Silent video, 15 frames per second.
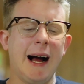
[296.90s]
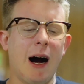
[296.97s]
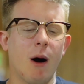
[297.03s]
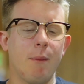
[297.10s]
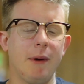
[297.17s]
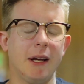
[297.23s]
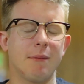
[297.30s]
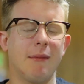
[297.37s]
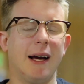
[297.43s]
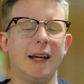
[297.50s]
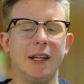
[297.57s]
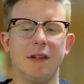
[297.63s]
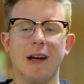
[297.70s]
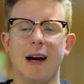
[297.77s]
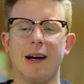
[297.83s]
I'll be in
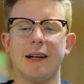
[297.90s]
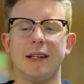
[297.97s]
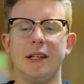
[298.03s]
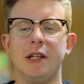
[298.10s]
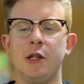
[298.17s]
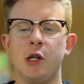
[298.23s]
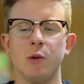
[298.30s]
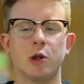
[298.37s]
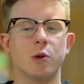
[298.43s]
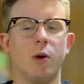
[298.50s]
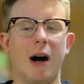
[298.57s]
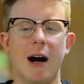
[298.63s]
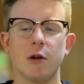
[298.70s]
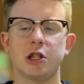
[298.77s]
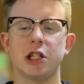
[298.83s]
my
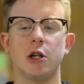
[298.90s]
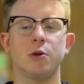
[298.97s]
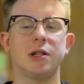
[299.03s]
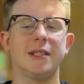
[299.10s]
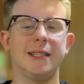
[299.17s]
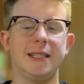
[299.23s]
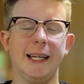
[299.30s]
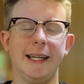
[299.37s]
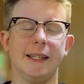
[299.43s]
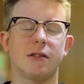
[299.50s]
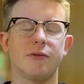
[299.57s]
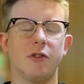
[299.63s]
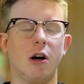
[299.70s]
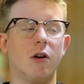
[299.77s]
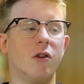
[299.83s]
usual house show
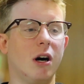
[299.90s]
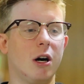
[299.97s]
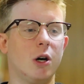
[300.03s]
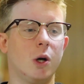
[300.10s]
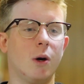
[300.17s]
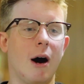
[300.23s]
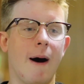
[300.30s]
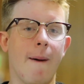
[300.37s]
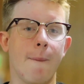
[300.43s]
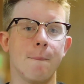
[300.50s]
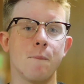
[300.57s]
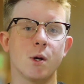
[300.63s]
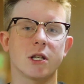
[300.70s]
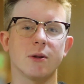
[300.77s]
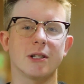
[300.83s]
seats, front
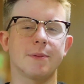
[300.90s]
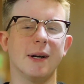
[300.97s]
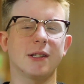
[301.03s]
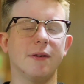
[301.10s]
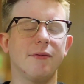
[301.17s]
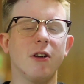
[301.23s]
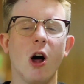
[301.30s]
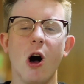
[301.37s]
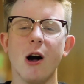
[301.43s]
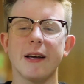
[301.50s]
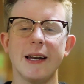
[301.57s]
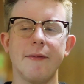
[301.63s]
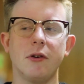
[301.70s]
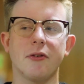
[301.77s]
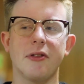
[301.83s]
row. So expect a vlog
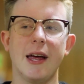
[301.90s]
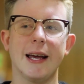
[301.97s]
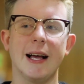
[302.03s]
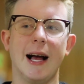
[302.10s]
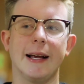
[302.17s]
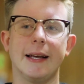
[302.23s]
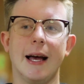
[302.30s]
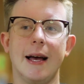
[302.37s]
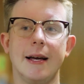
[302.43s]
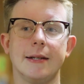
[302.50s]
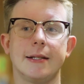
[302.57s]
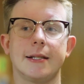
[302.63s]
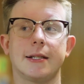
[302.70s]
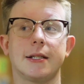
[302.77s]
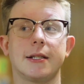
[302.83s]
and everything, I
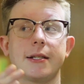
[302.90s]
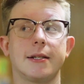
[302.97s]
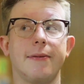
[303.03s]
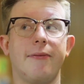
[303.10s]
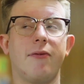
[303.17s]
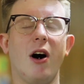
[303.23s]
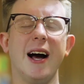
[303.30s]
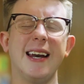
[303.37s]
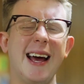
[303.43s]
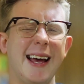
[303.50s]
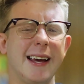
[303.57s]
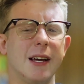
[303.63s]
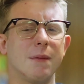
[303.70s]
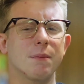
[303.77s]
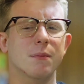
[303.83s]
guess,
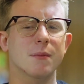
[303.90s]
Friday.